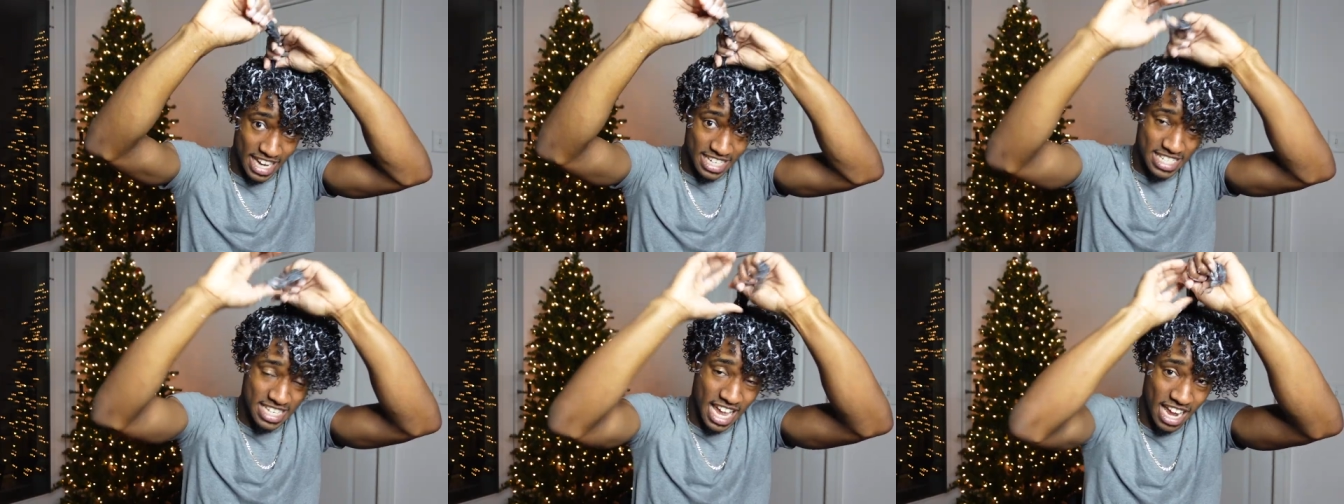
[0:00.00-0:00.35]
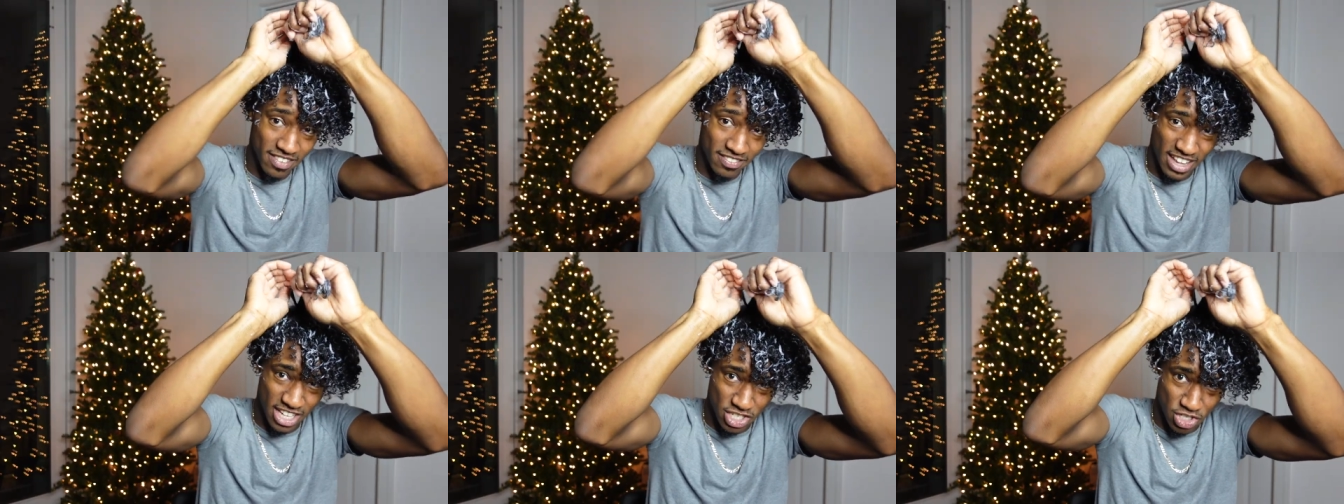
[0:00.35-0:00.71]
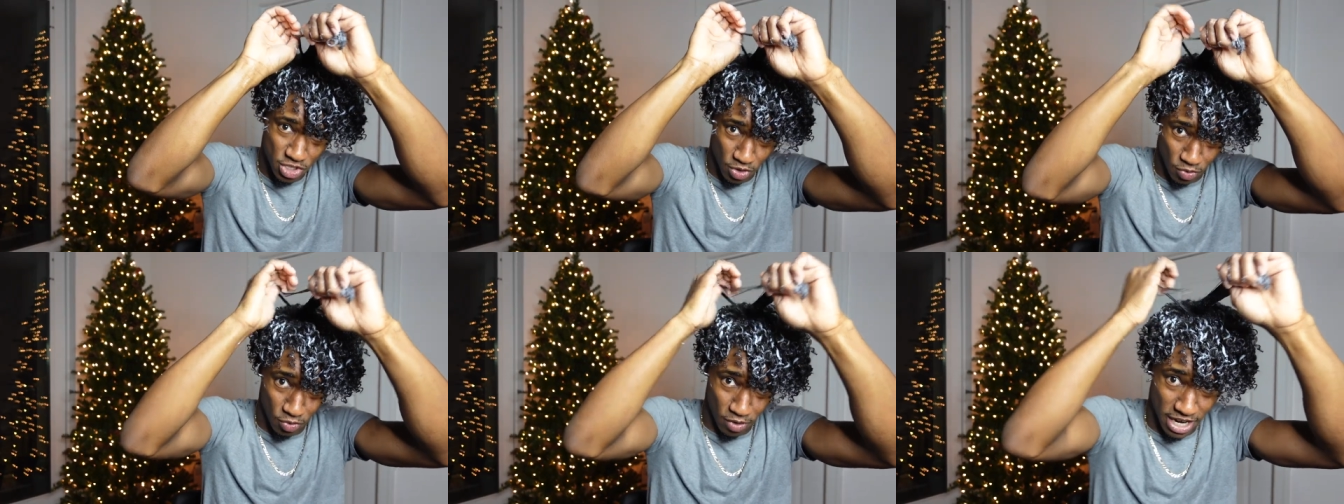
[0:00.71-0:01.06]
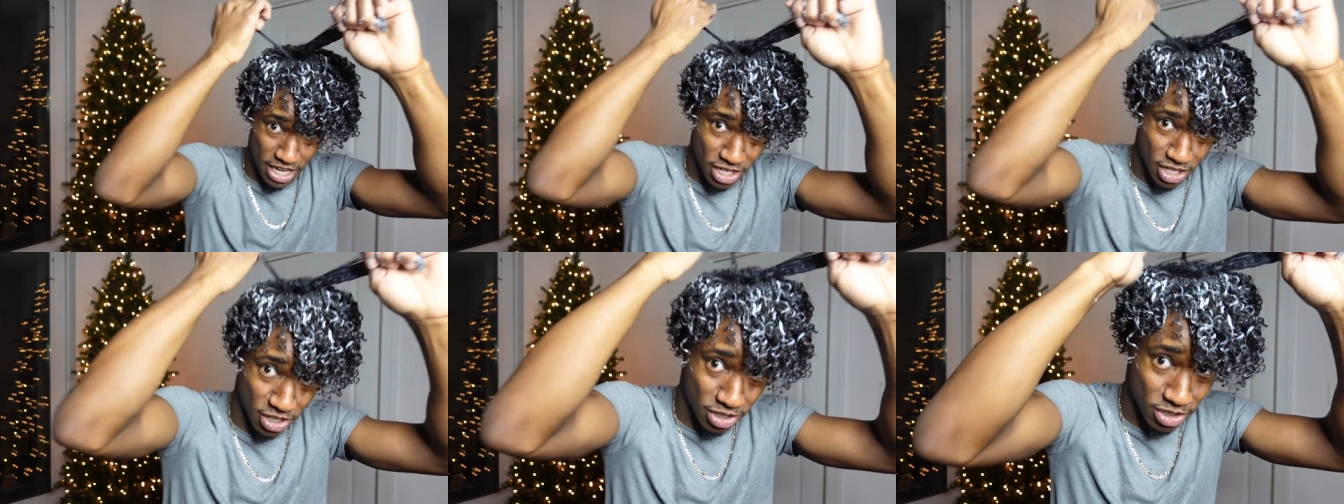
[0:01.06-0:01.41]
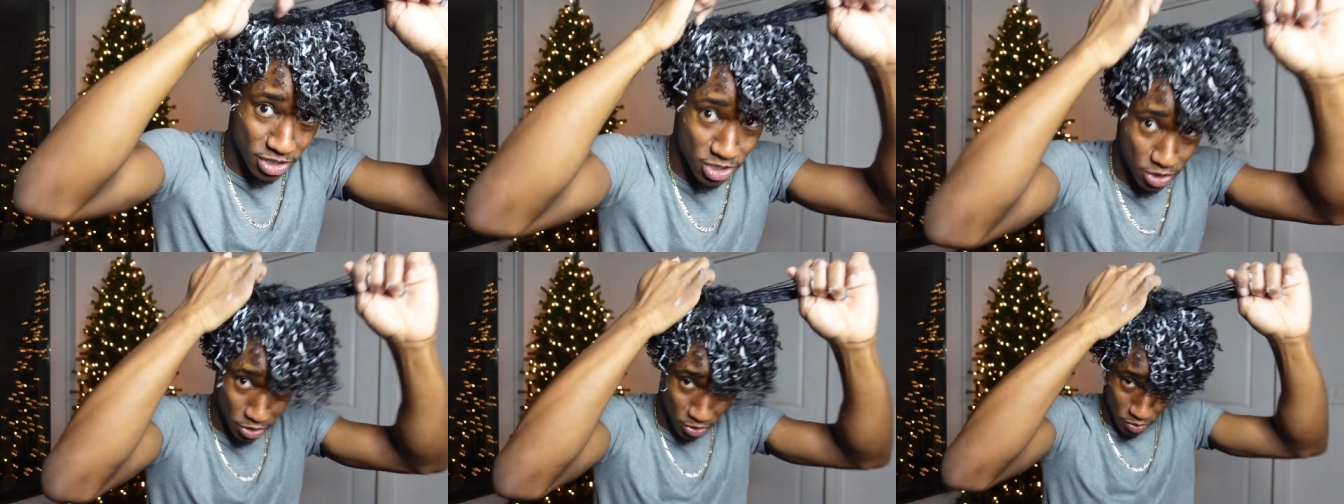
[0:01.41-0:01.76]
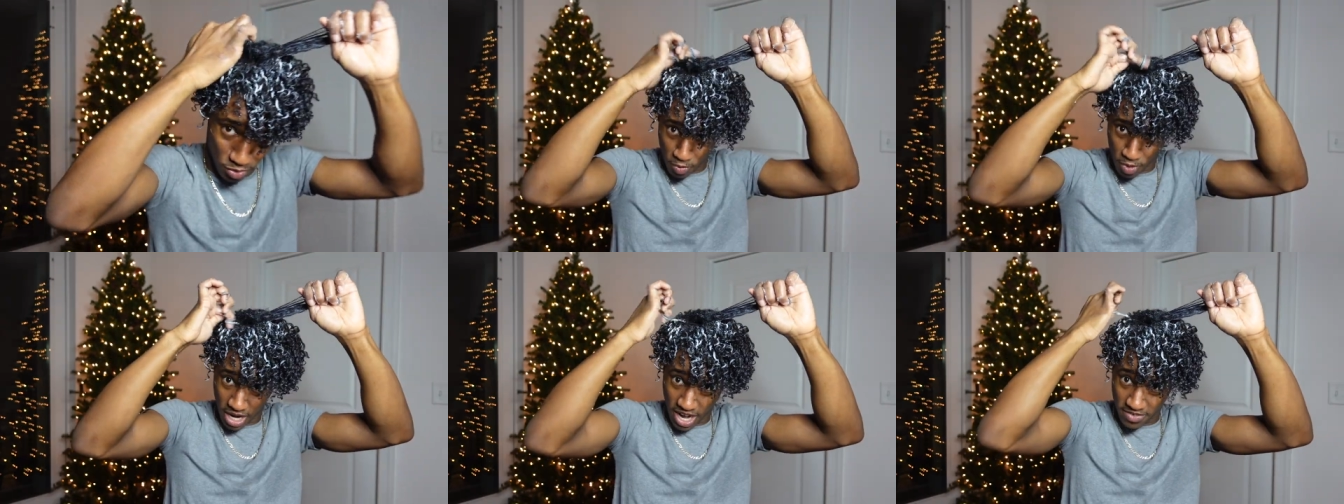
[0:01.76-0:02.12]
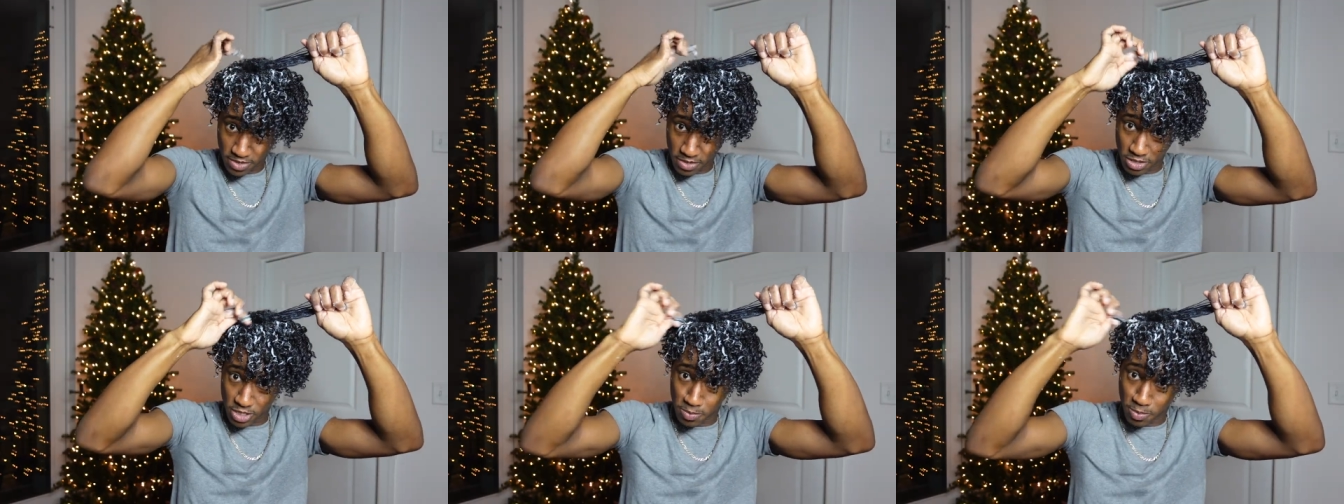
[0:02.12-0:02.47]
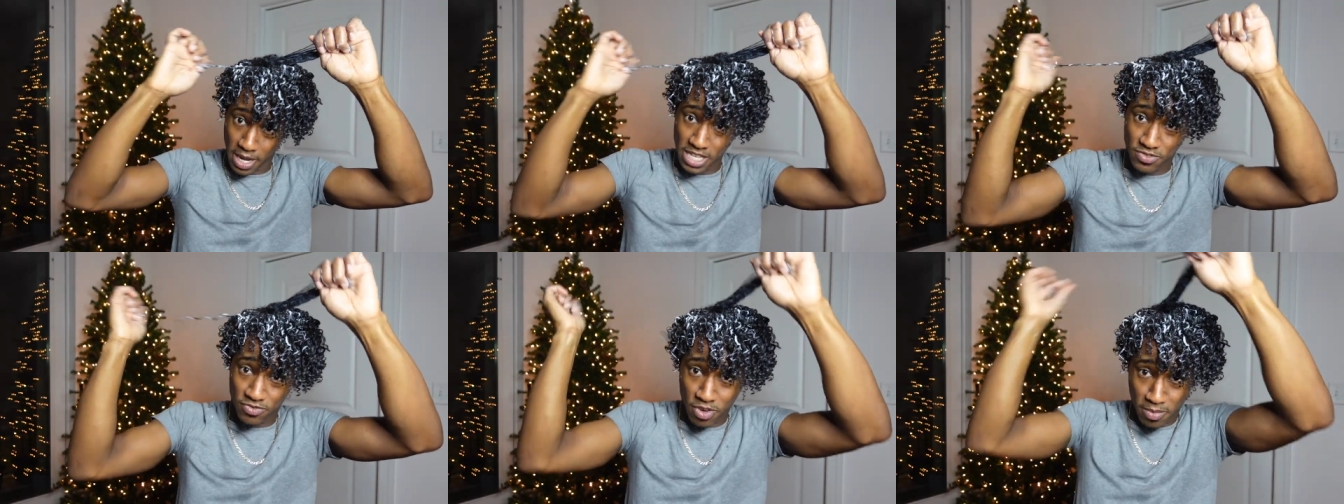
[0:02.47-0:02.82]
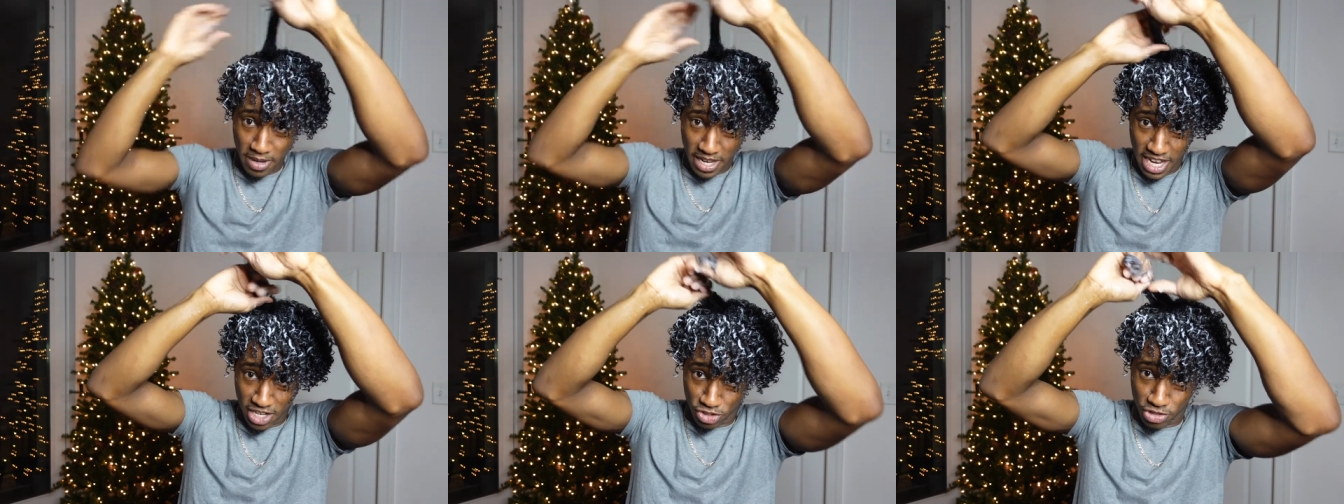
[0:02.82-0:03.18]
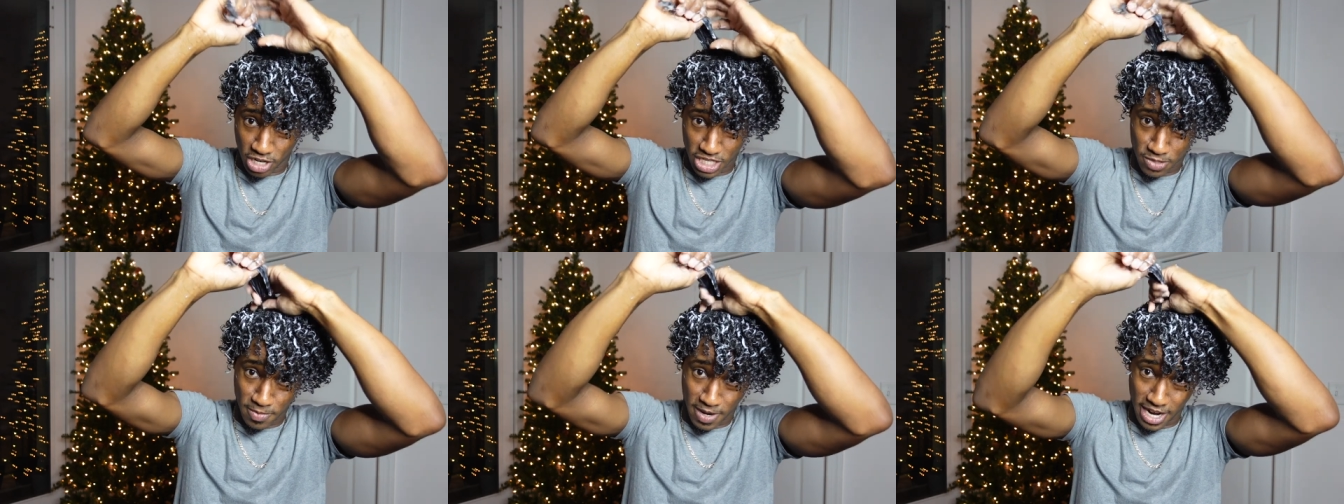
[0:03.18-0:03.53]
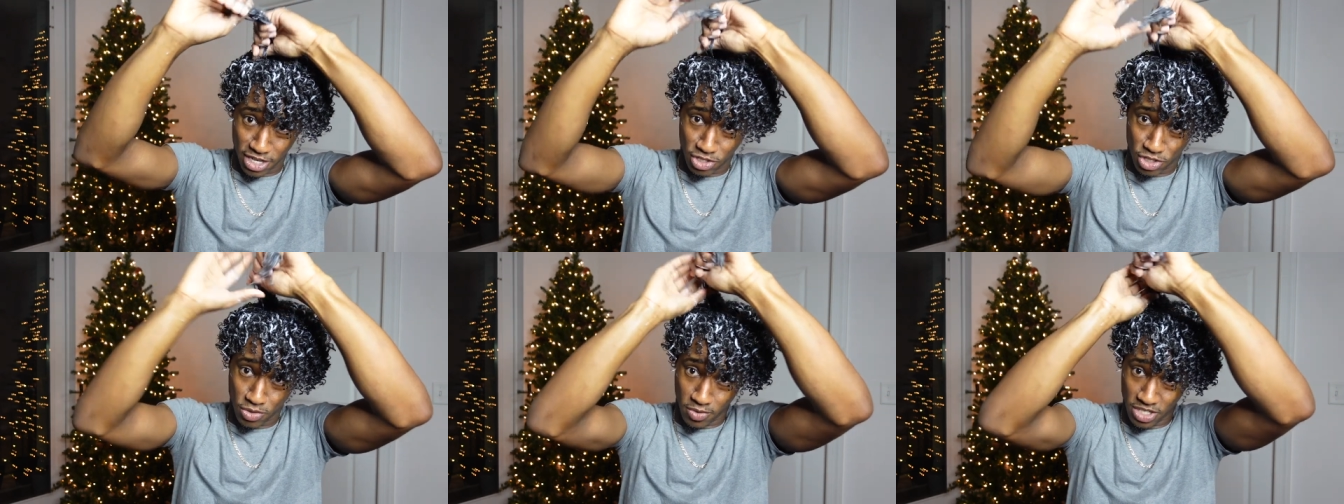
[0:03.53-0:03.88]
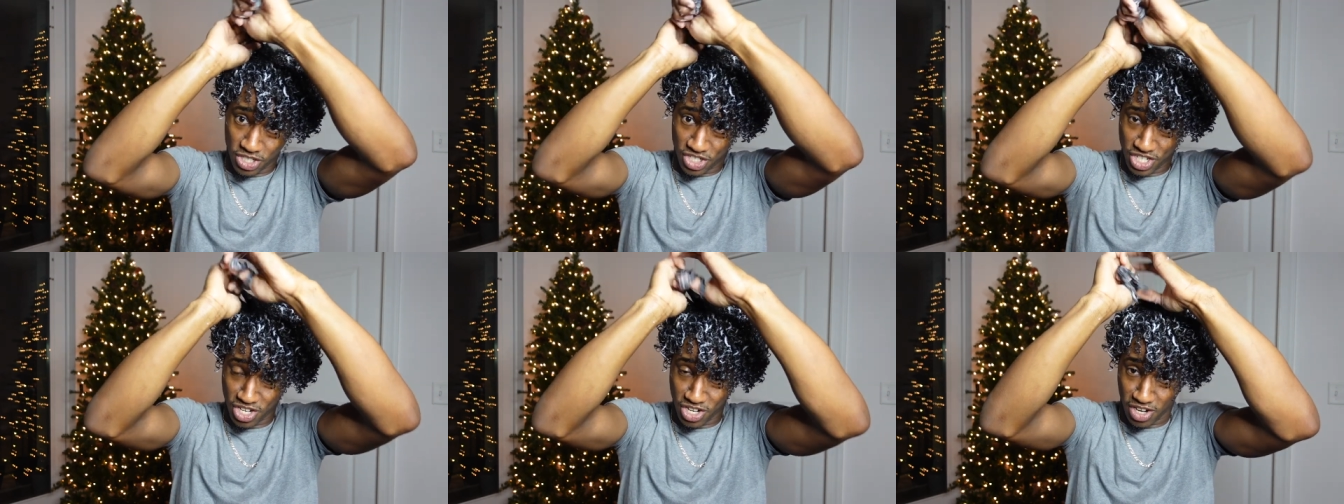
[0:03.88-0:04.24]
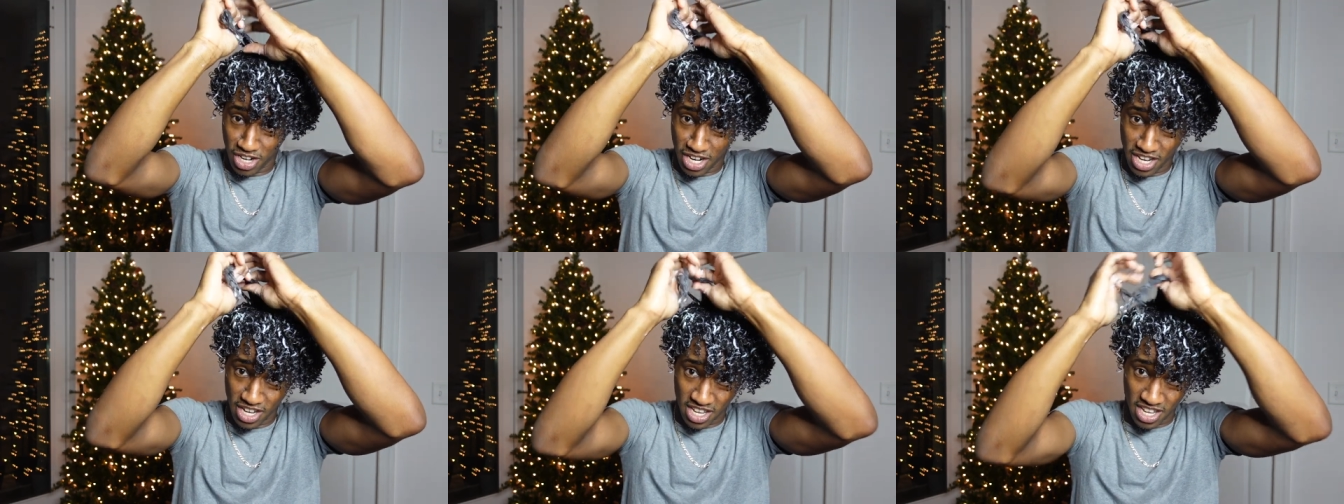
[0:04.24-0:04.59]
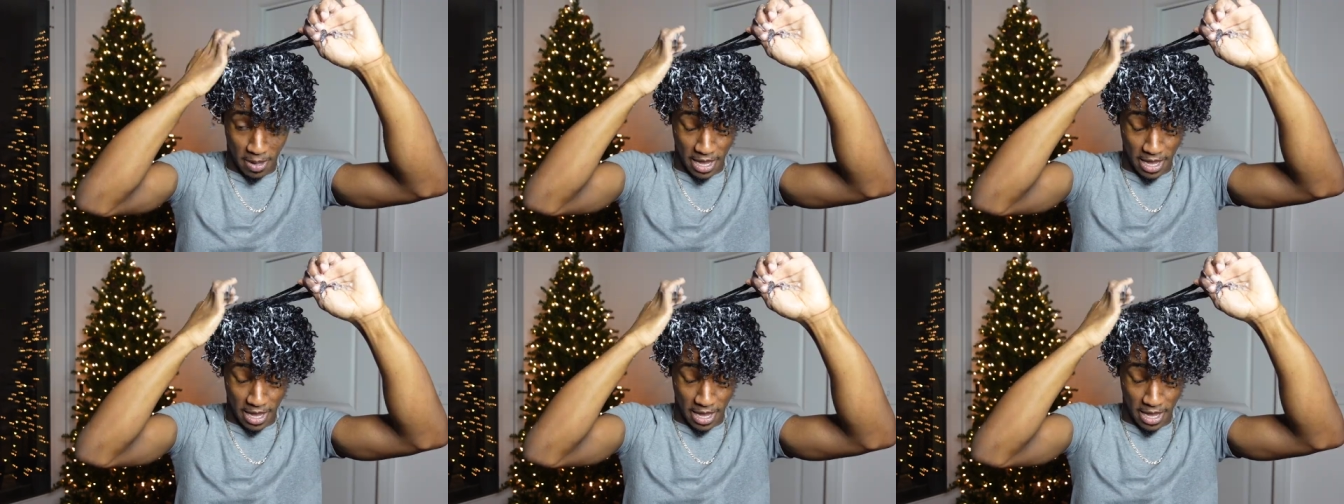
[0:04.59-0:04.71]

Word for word: I just kind of like surrender to whatever was best for me and trust my intuition on it,